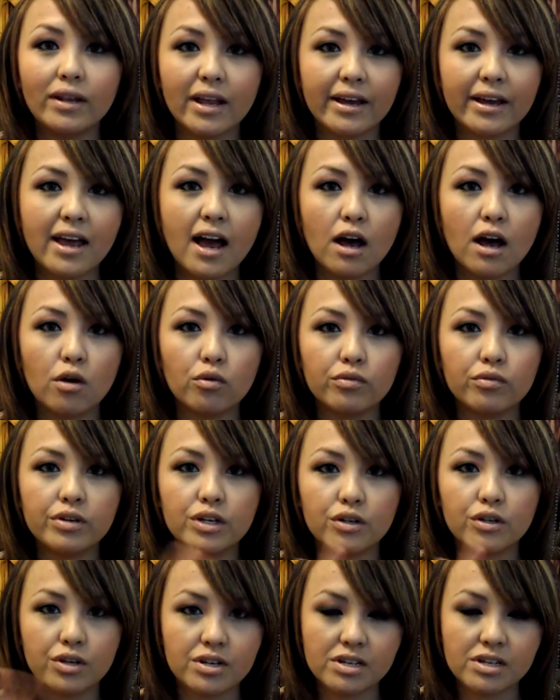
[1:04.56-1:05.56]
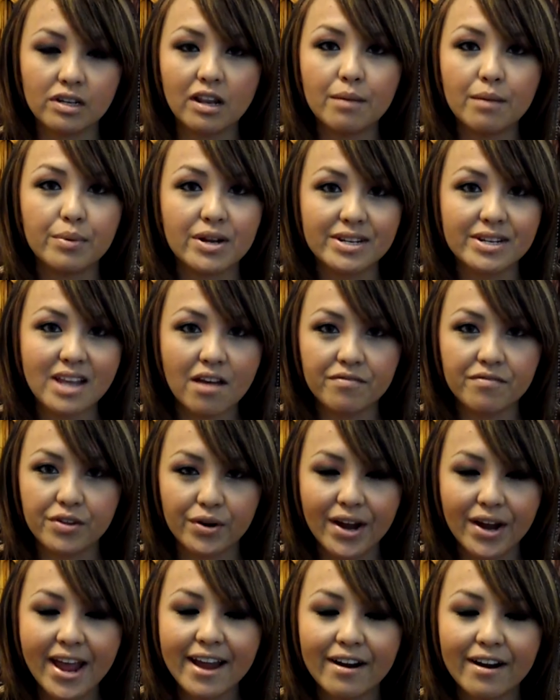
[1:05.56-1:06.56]
like how you know the celebrities have
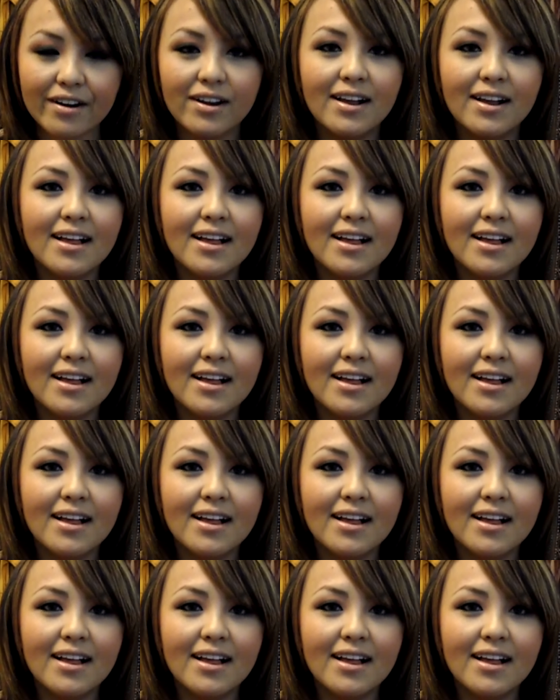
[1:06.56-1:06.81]
their hair.